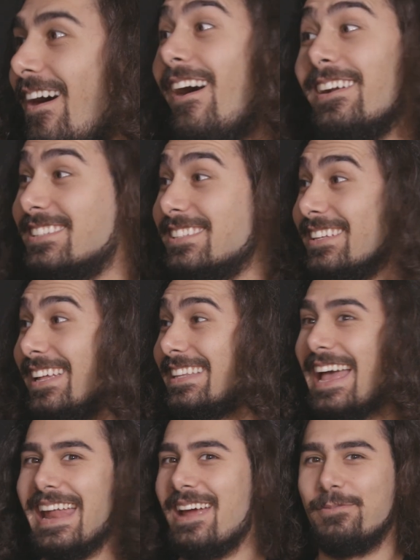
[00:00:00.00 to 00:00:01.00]
Honestly, like
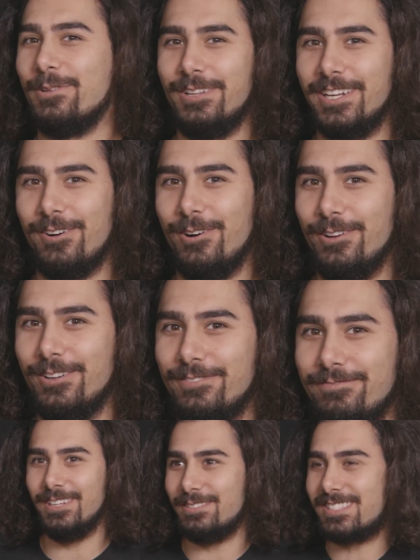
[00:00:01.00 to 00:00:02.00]
that Everly goal,
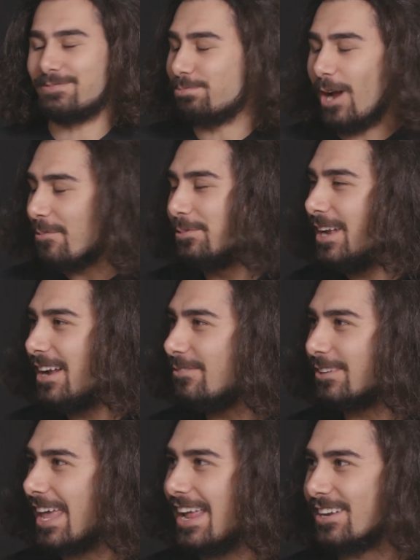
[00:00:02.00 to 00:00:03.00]
it's probably not
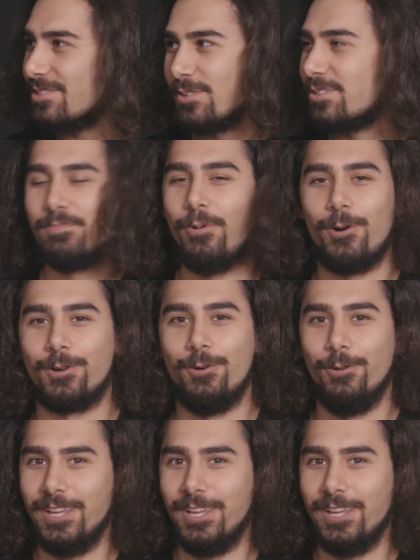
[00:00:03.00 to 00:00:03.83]
even Canada's most important goal.